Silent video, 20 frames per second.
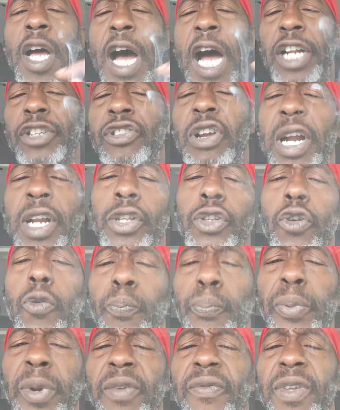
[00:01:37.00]
I tried to do a
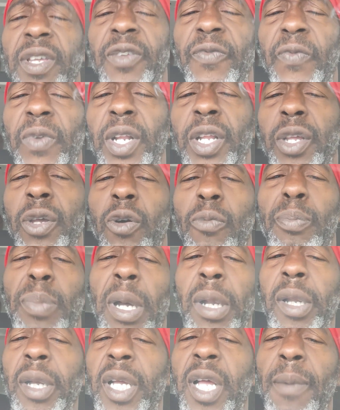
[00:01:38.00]
previous video
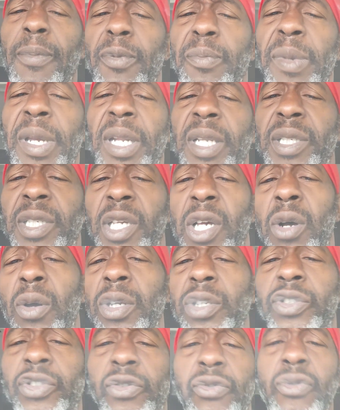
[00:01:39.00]
about a couple minutes ago
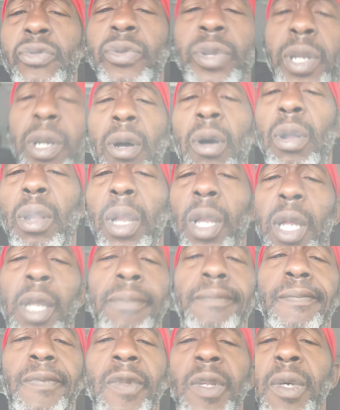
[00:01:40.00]
and screwed it all
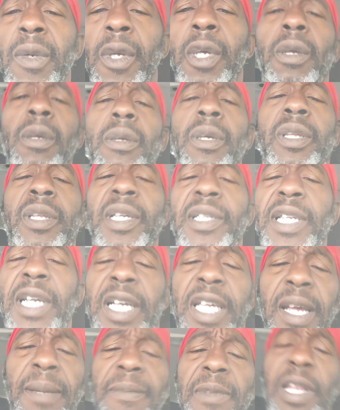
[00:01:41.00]
up because I
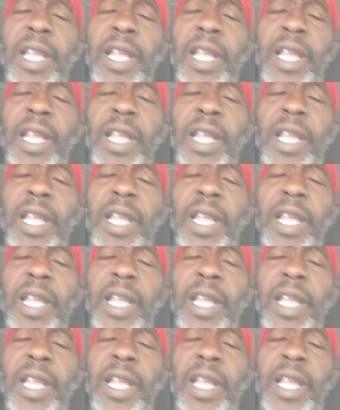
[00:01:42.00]
kept